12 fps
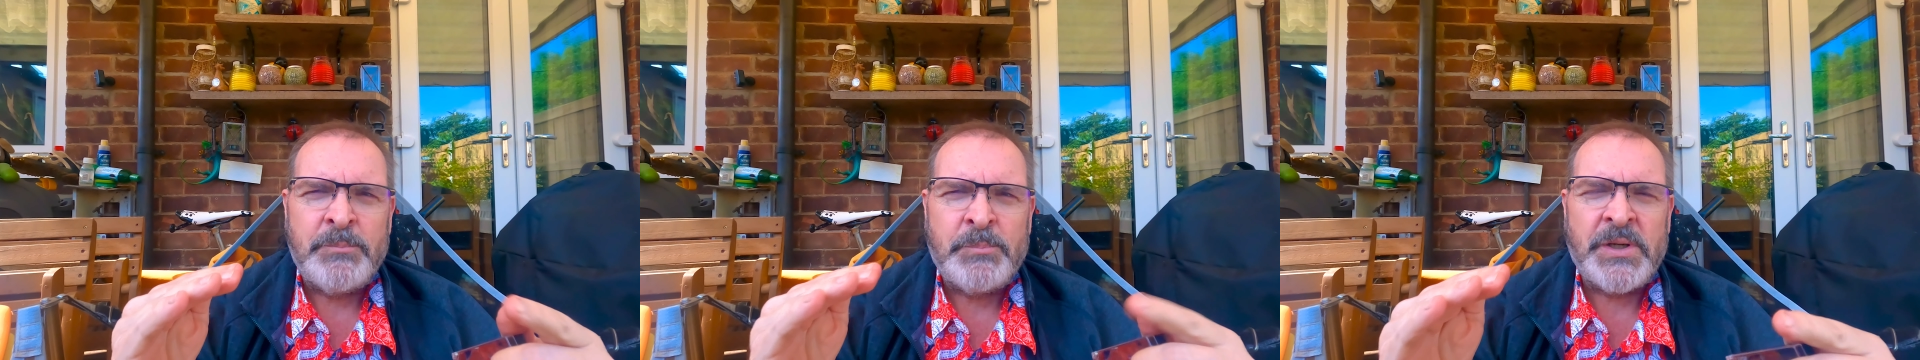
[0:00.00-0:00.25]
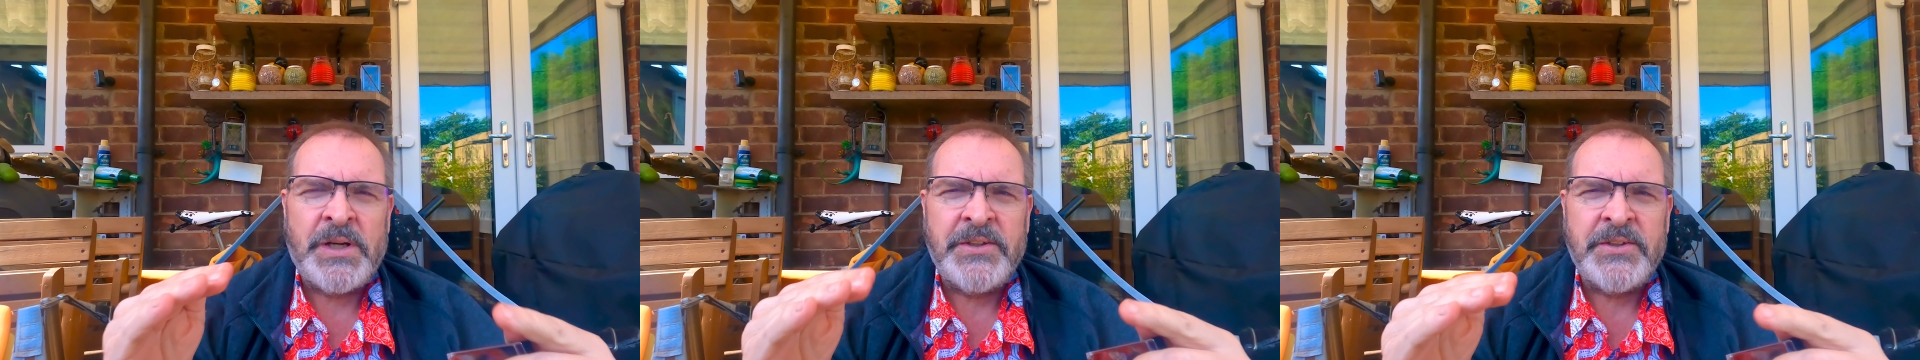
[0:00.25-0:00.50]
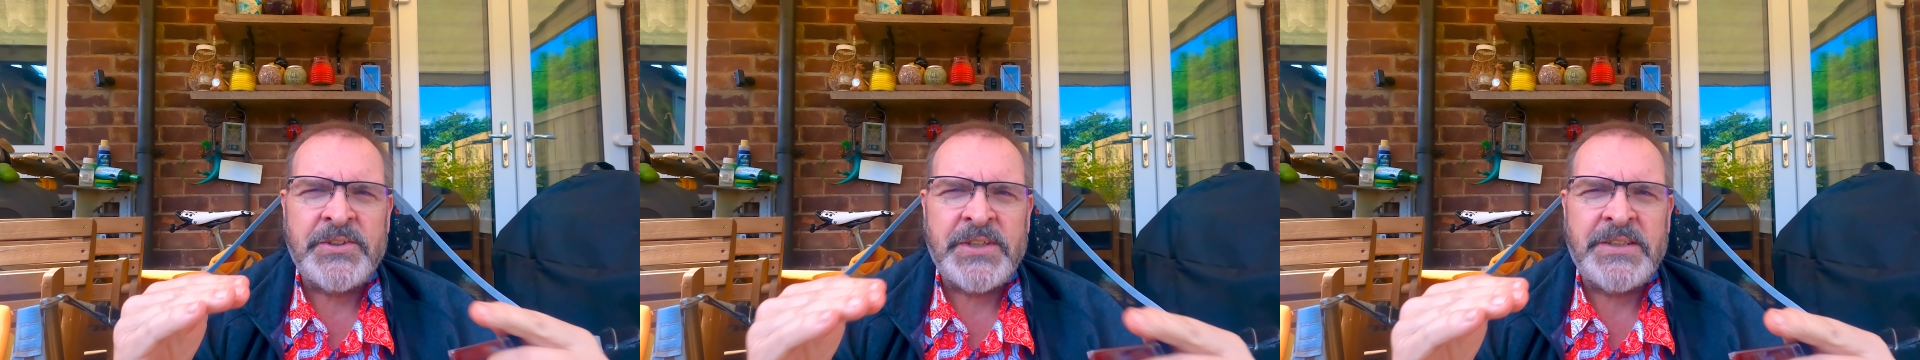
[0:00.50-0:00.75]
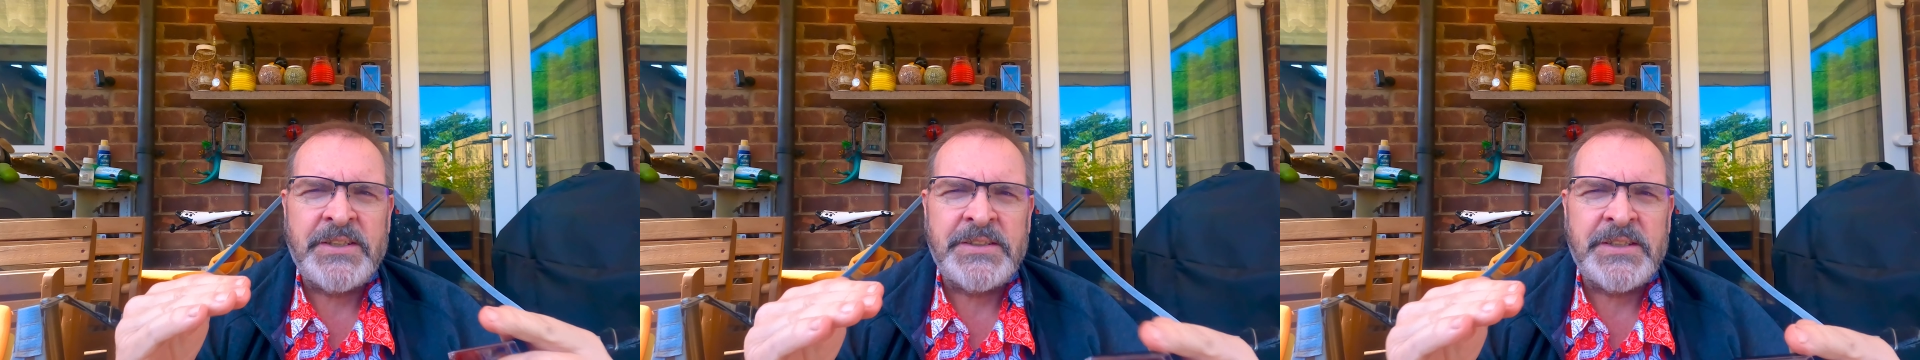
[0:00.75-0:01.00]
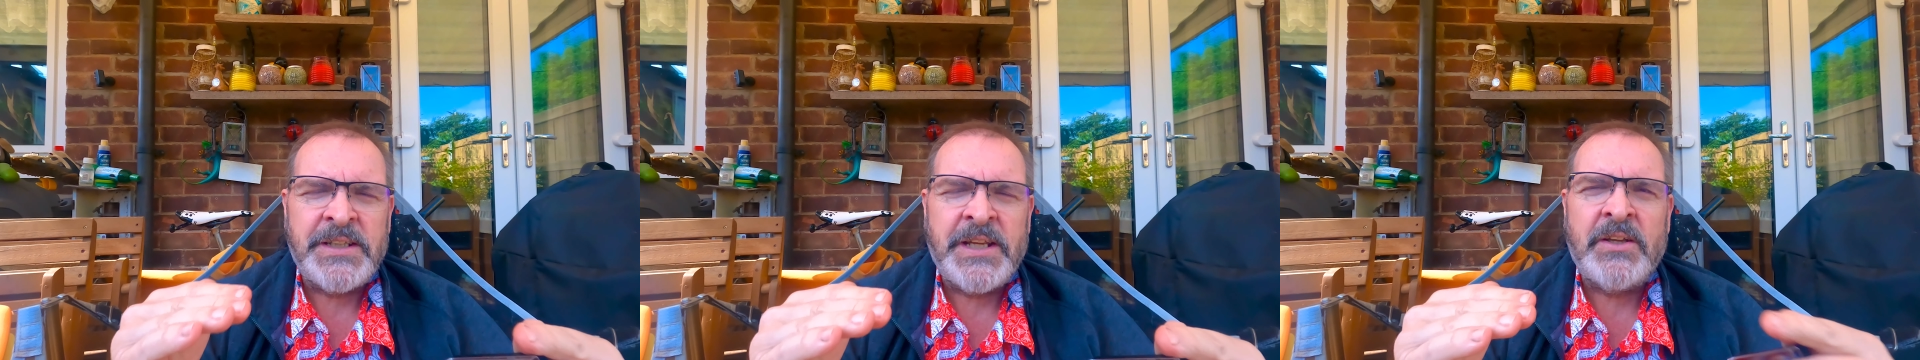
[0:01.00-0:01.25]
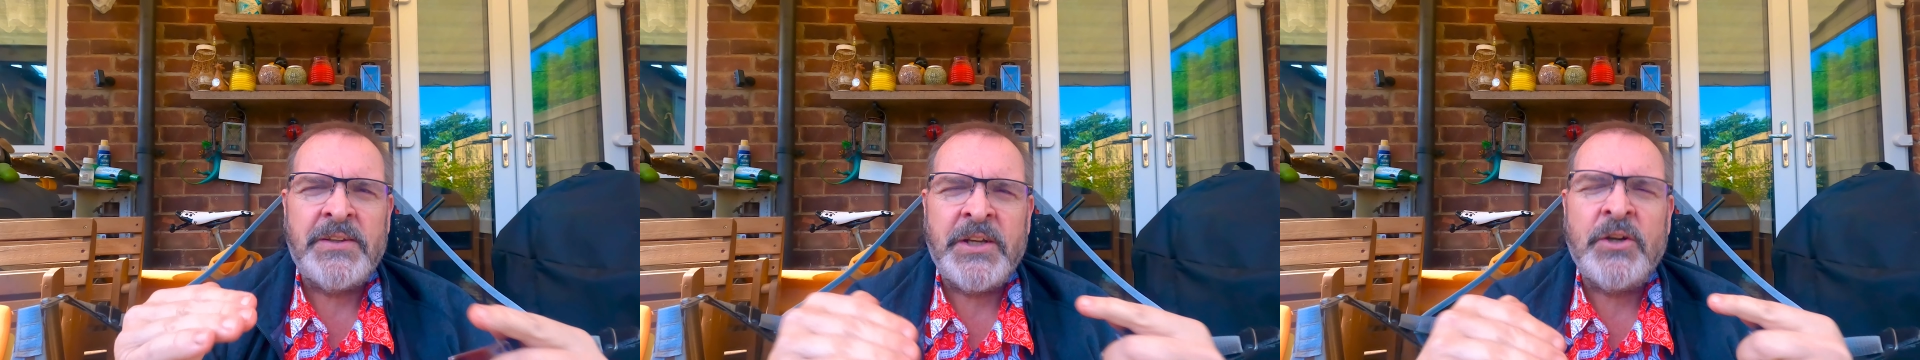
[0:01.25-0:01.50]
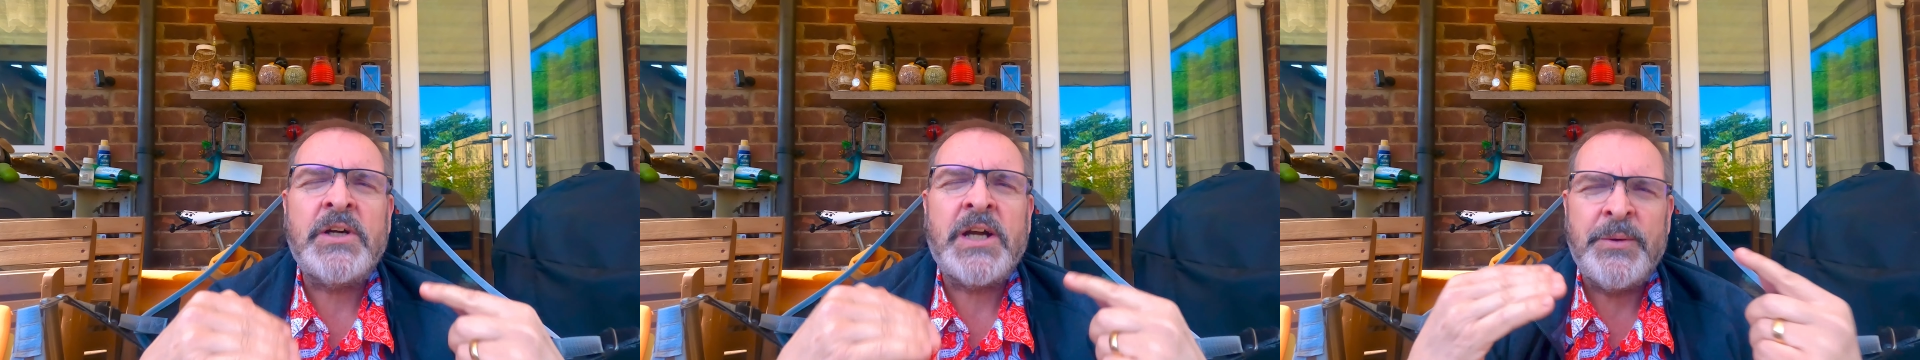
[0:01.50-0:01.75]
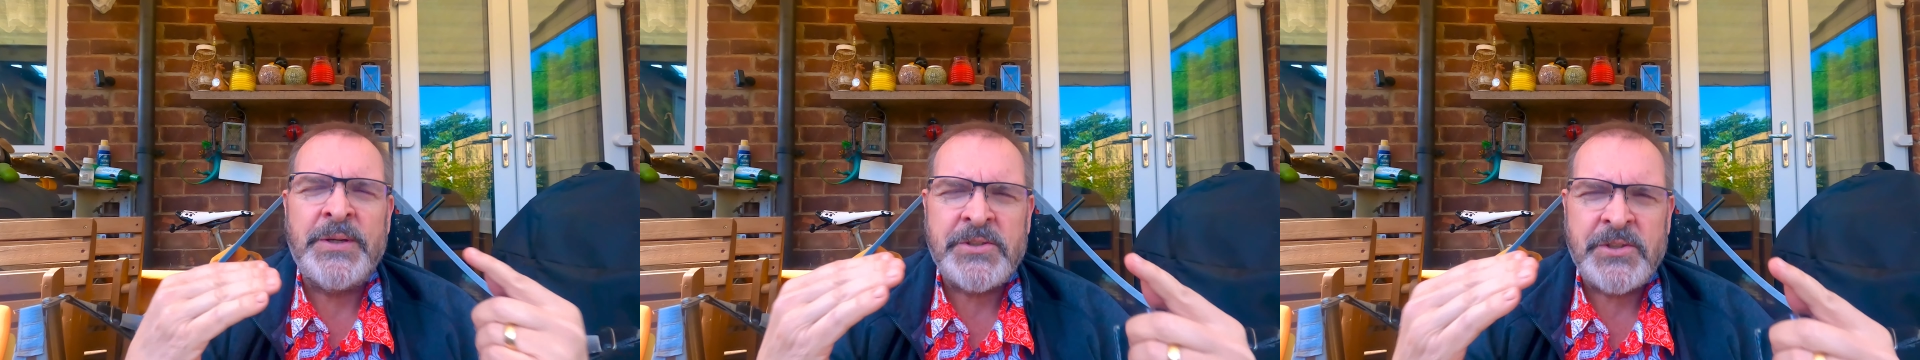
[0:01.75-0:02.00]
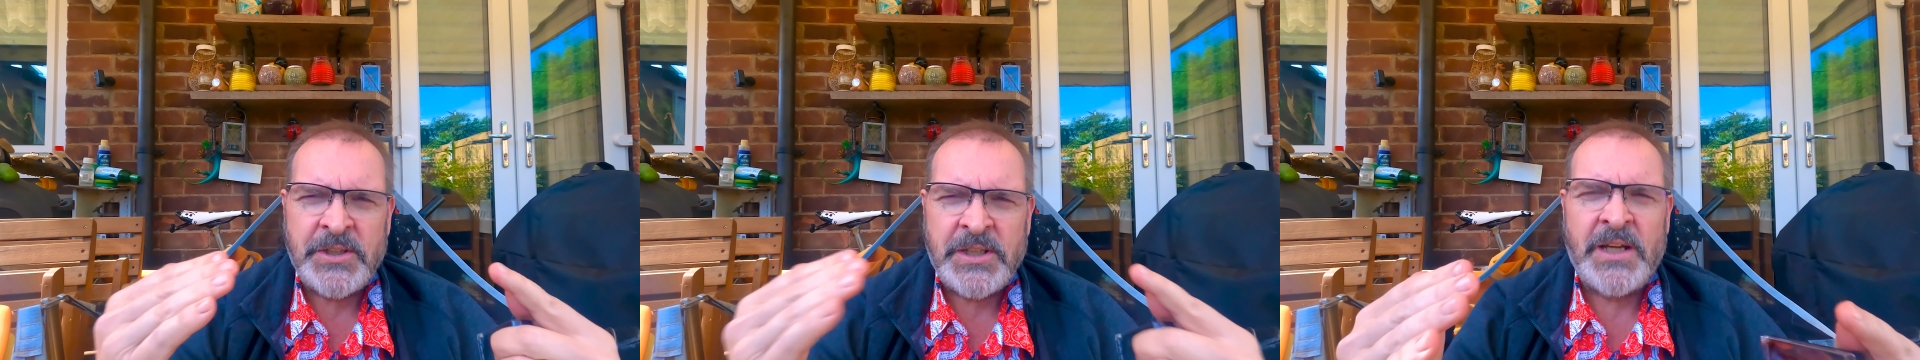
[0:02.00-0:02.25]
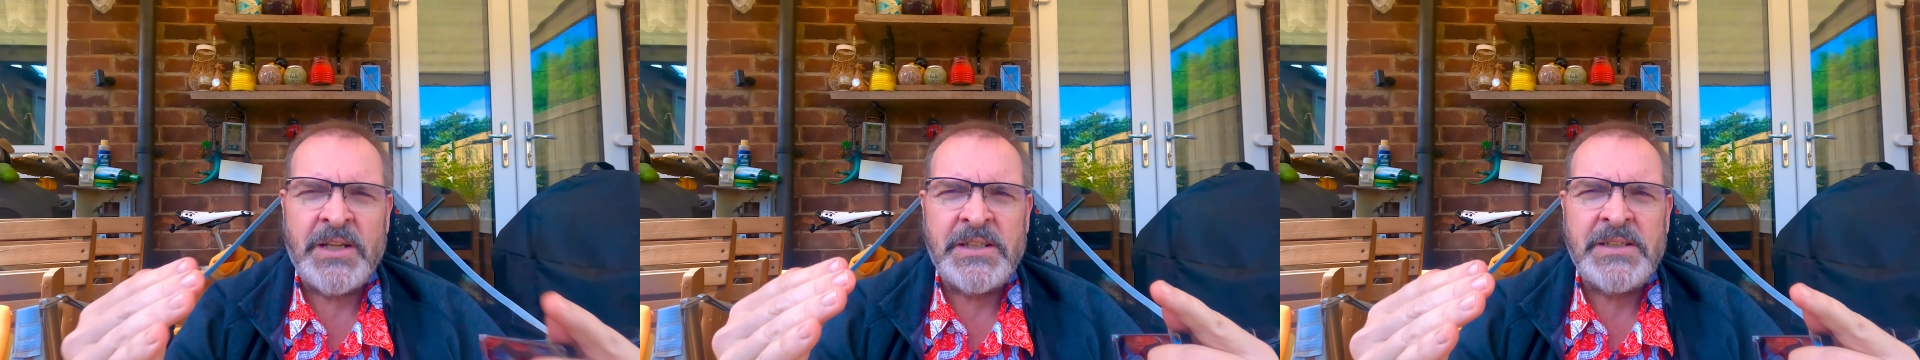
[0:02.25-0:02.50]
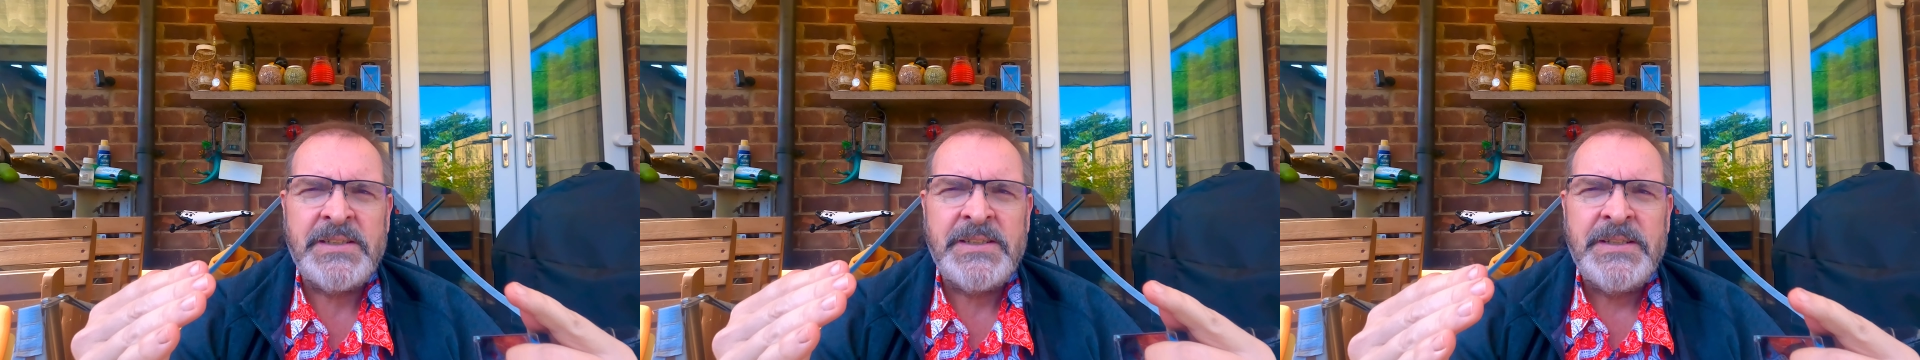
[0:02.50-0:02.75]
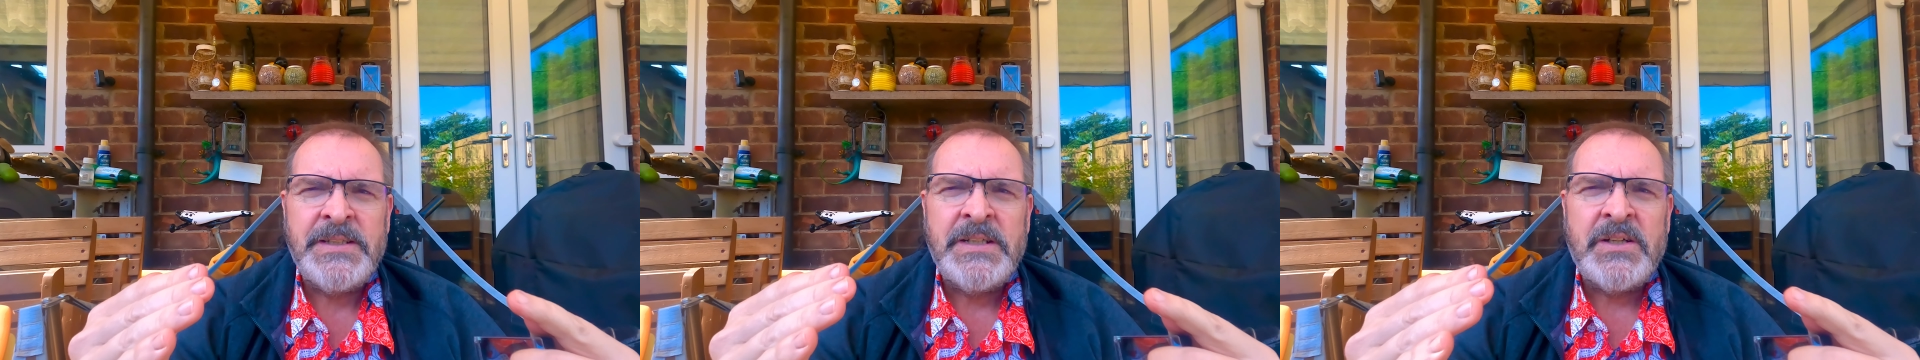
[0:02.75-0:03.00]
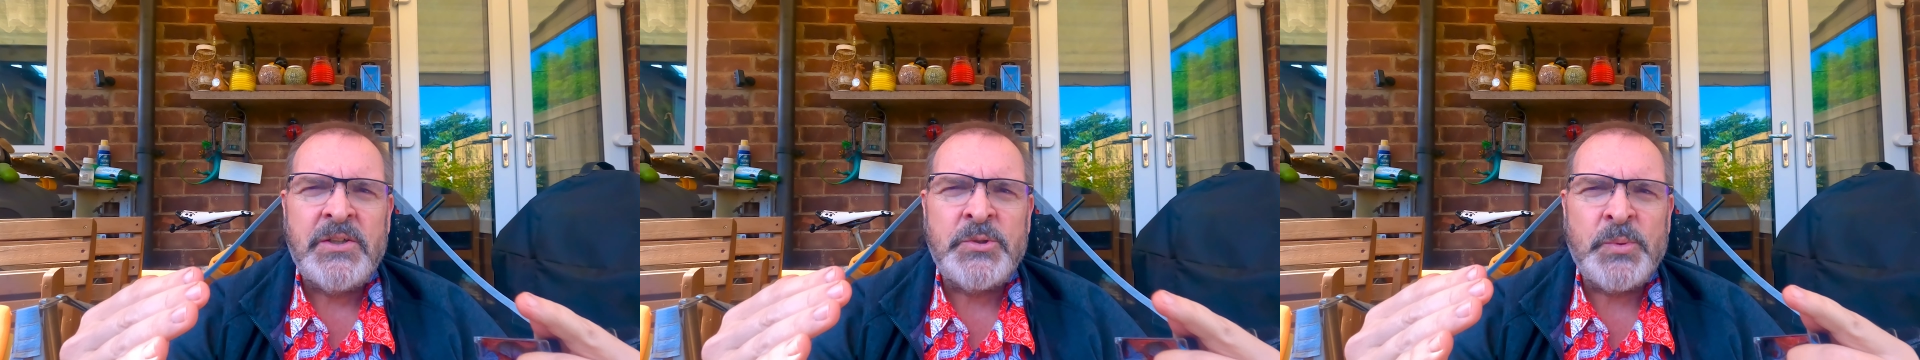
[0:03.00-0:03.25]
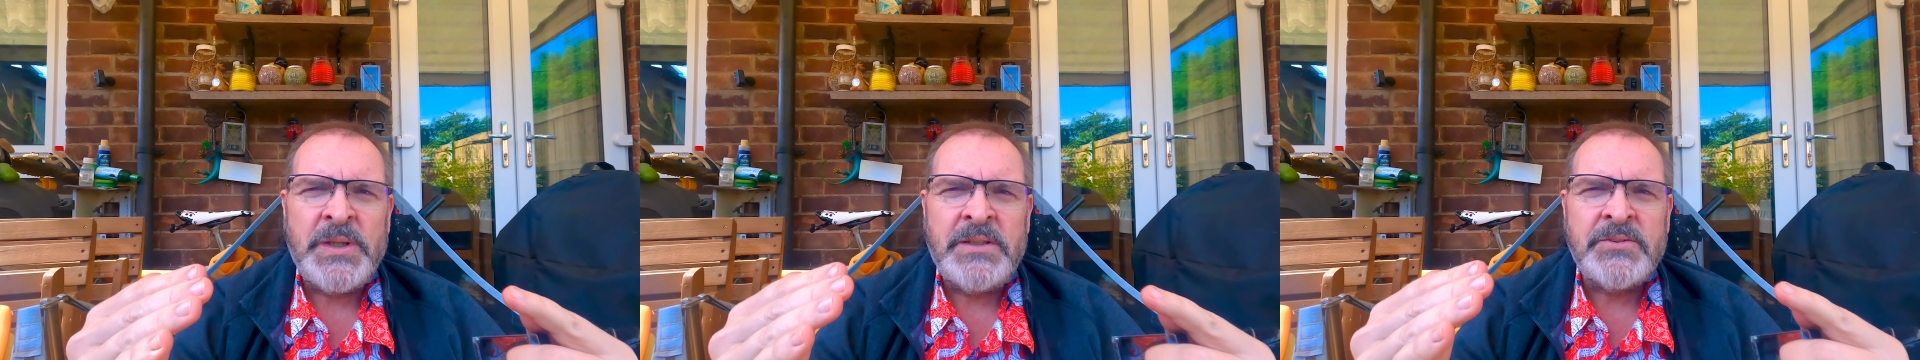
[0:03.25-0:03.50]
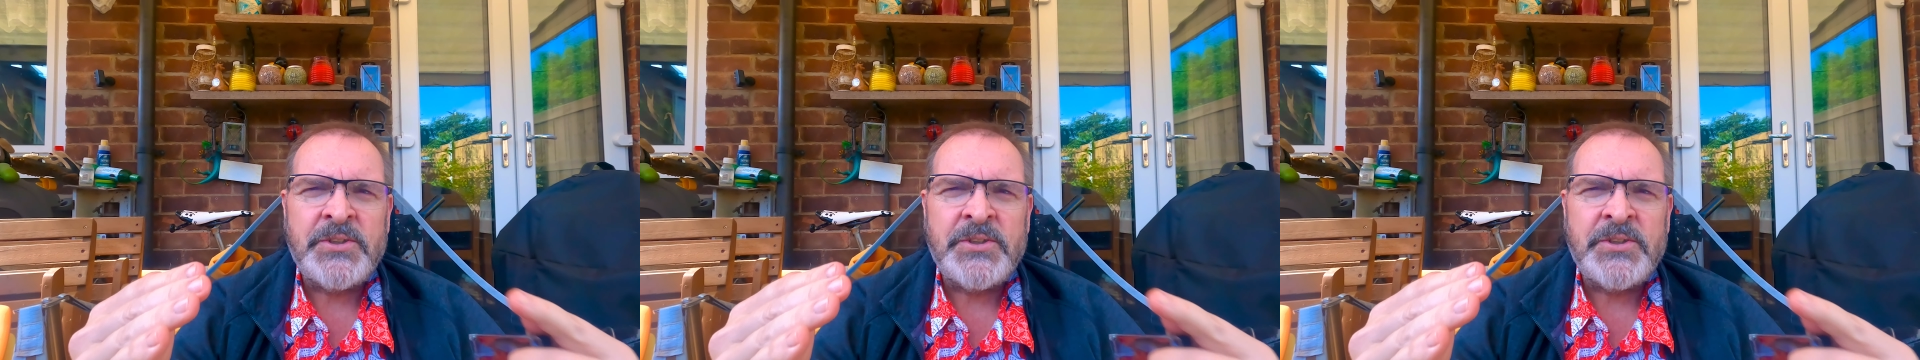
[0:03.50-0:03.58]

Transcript: brightness settings, and then I'll go into the color as well.